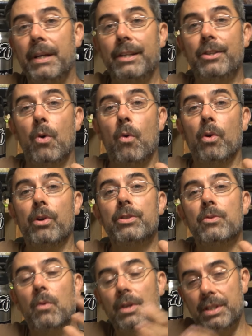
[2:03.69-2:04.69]
me
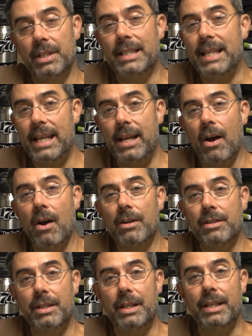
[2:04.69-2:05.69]
towards was the
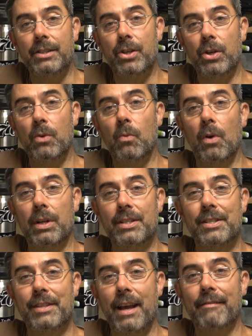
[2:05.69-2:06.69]
TRC
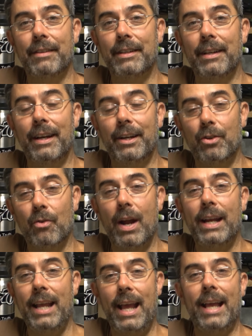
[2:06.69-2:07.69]
217, a
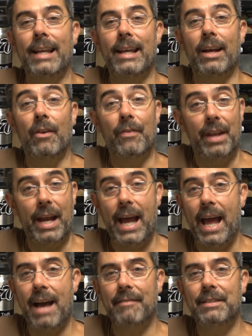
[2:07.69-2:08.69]
great handheld that I
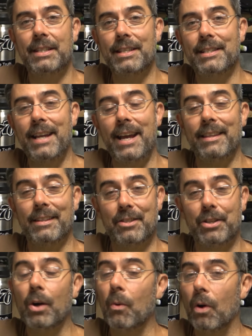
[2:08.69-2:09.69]
have to this day that
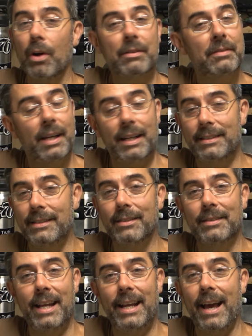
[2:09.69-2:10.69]
still works, that I
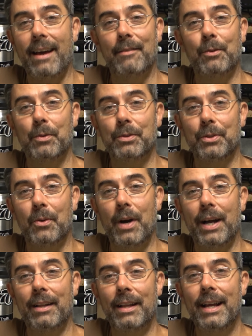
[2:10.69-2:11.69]
still take out every once in a
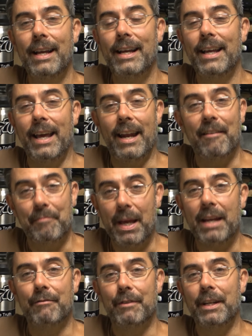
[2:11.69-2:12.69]
while. And I've
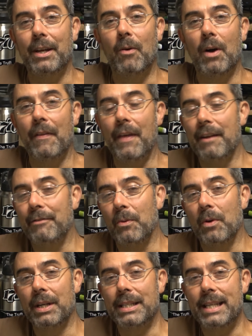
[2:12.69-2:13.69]
made a video on that if
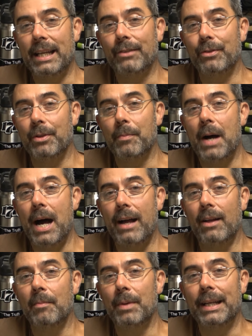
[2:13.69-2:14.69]
you want to dig through the
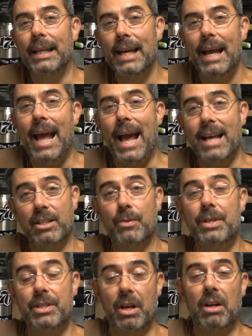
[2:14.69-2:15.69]
pile. But as a
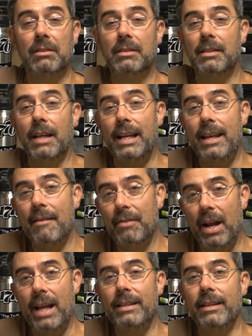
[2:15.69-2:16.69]
result, I
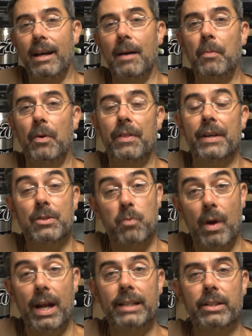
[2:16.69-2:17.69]
never ended up with this.
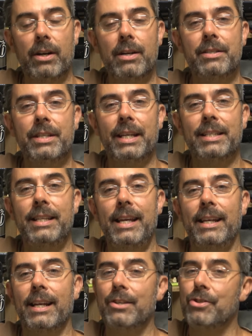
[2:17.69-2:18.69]
When I turned
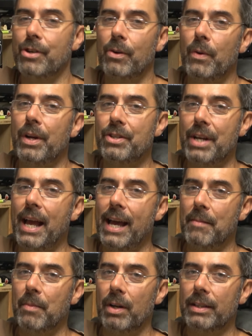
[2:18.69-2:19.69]
16, I sure wish I
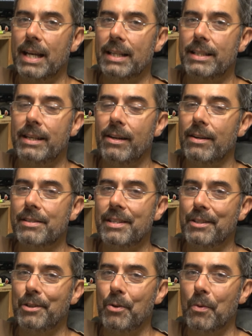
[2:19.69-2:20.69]
hadn't bought that
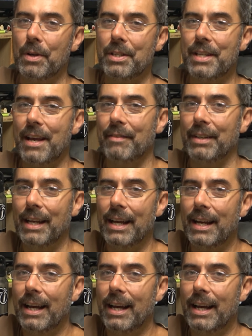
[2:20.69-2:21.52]
TRC 217